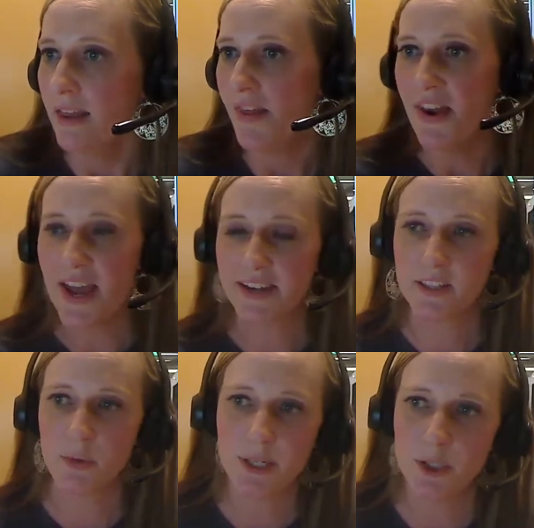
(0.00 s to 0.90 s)
The
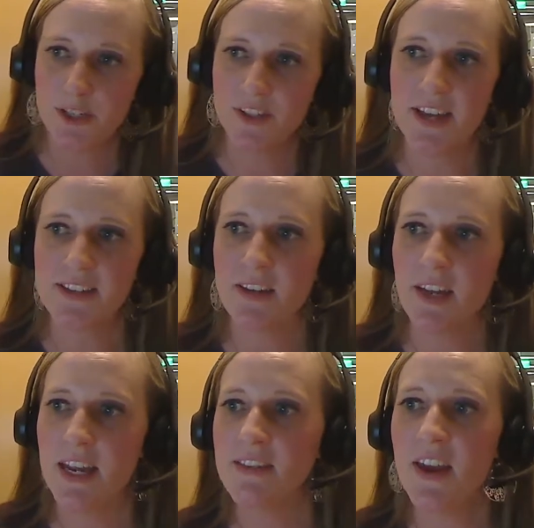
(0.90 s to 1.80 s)
next question says,
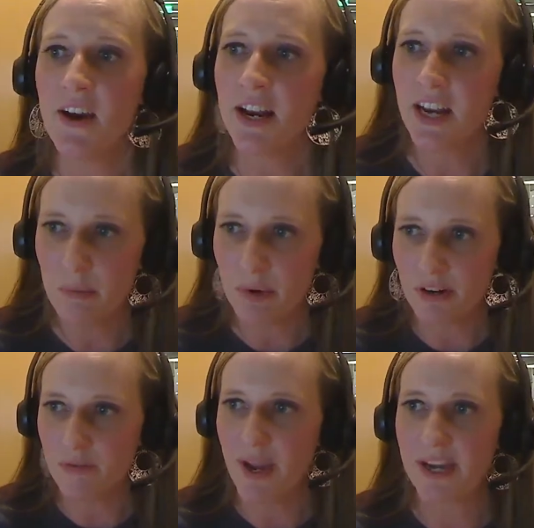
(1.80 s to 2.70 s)
is there a number
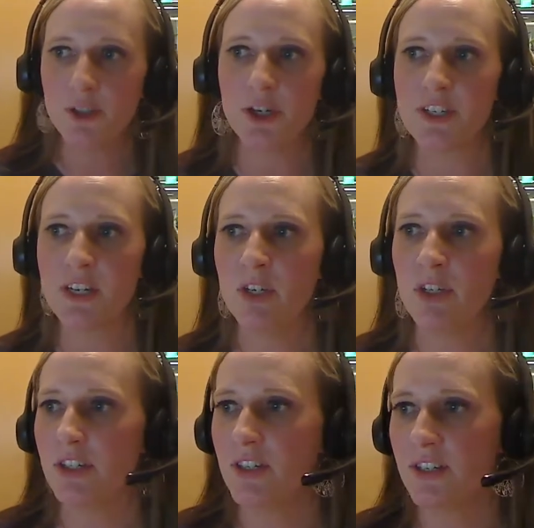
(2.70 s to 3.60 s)
of pictures,
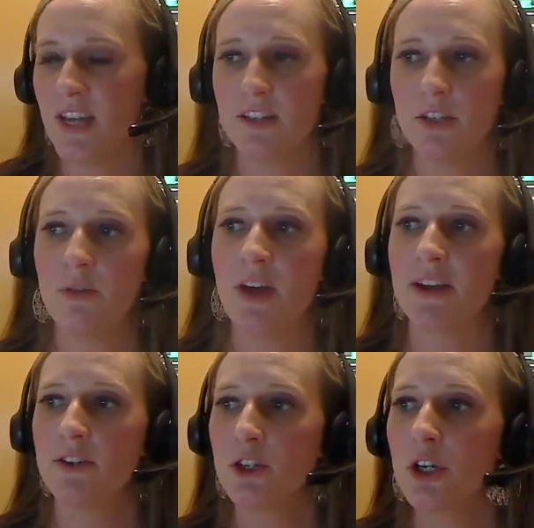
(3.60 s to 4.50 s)
images to send to that
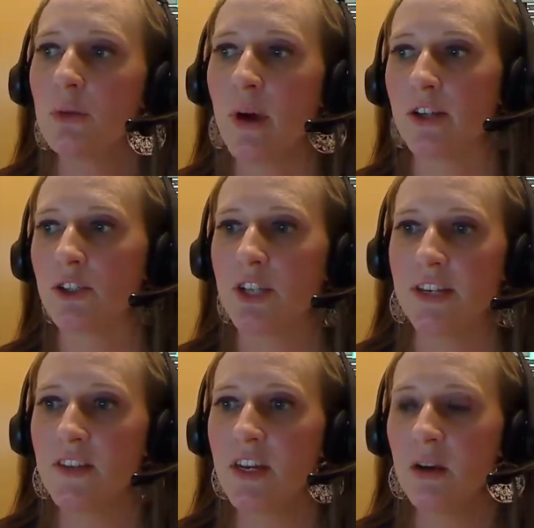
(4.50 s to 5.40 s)
is too much?
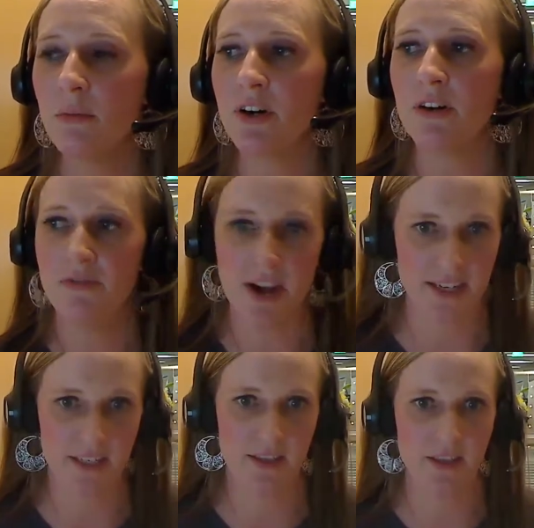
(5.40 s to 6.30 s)
Does the number
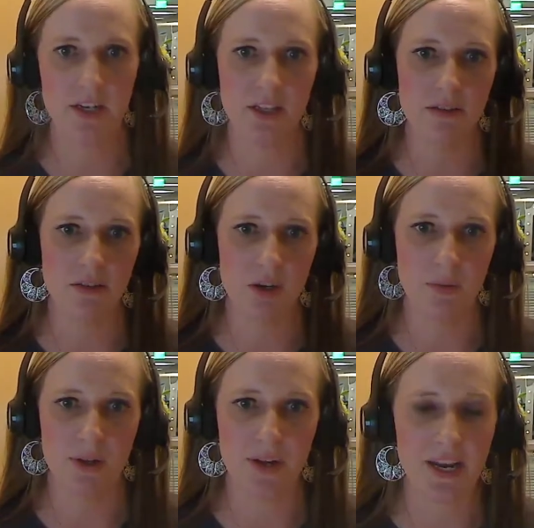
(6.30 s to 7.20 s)
affect the
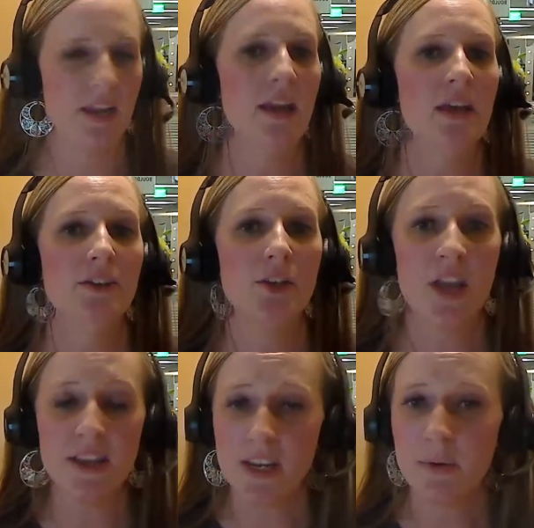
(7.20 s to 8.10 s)
deliverability? So
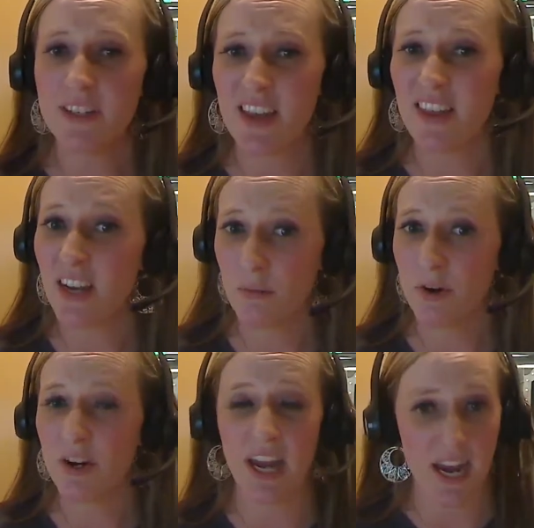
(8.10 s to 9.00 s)
yes, I would say the
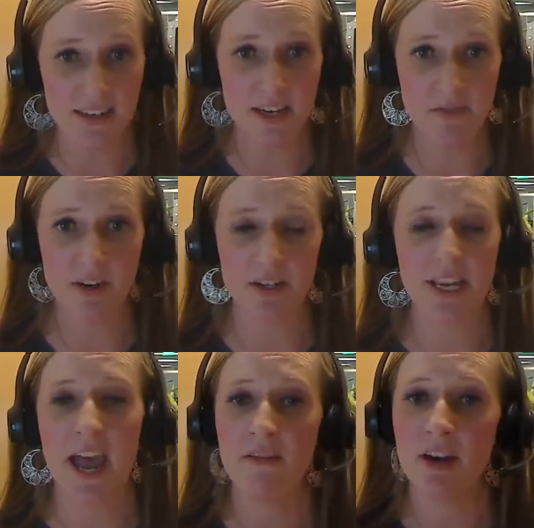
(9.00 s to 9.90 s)
number can definitely
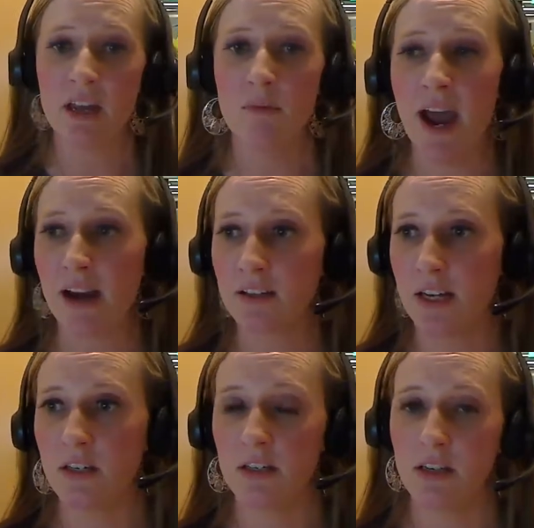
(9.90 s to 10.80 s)
have an impact
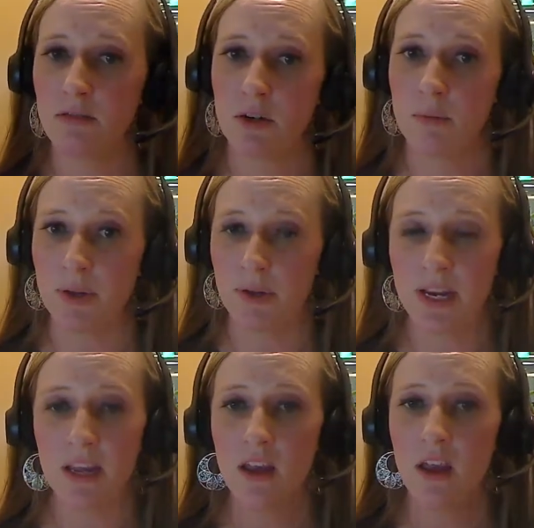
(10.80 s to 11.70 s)
on
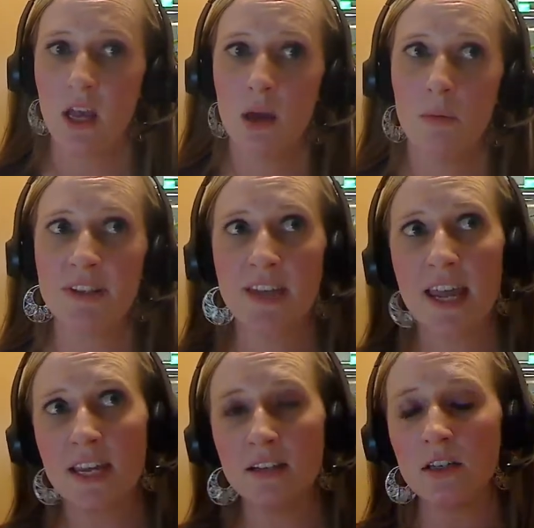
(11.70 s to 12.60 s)
deliverability, but
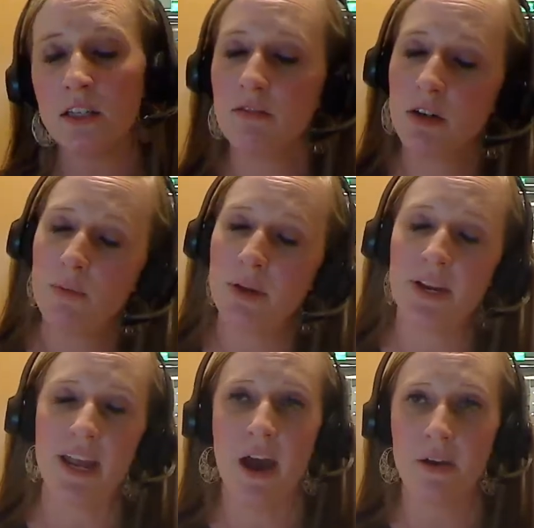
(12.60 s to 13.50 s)
taking
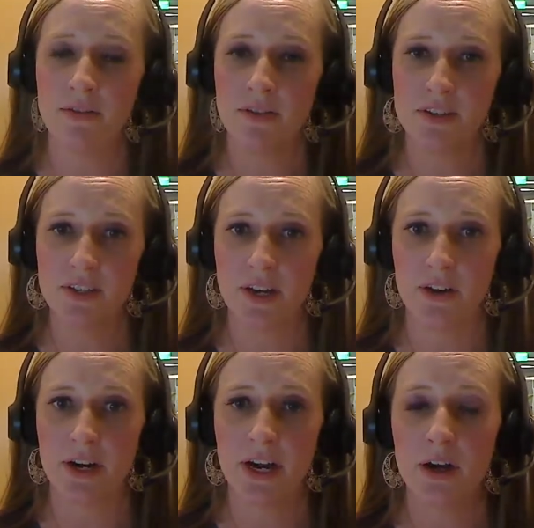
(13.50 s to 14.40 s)
deliverability out of the
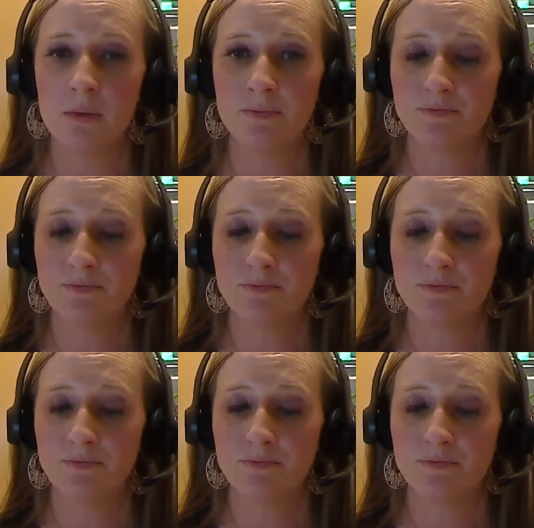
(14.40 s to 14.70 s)
scenario,